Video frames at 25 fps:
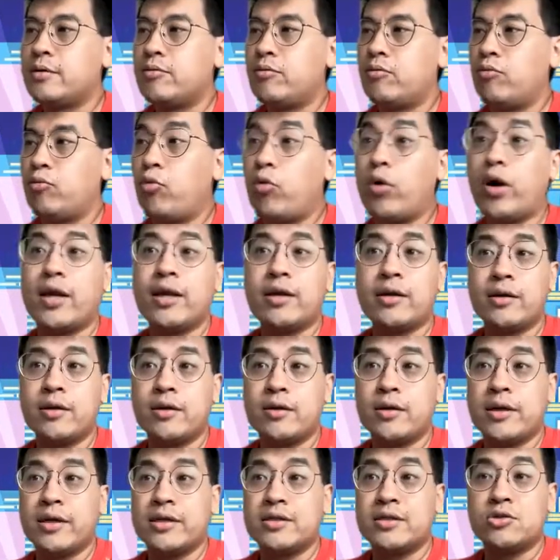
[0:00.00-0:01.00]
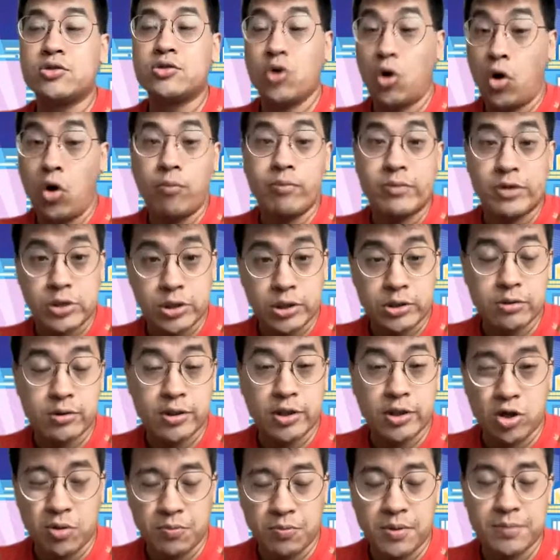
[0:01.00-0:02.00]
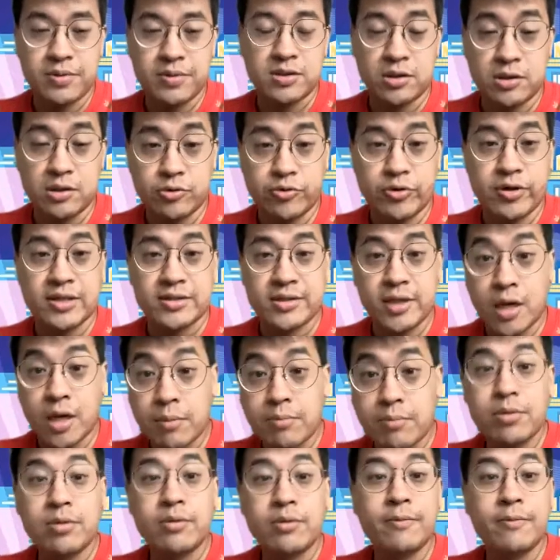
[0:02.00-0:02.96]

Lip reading: What is your mission and your purpose in doing a startup?